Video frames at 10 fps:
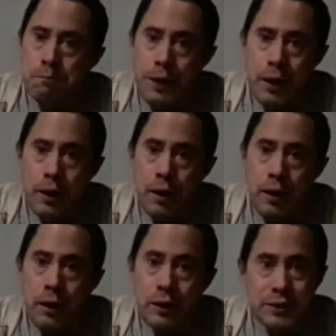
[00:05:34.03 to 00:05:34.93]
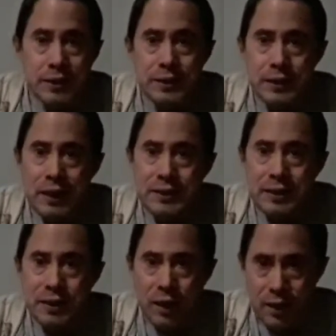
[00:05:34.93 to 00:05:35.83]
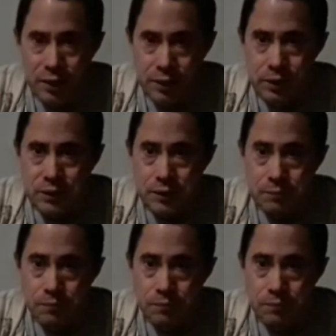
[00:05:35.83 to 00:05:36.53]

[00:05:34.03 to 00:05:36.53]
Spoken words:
men since the 1990s,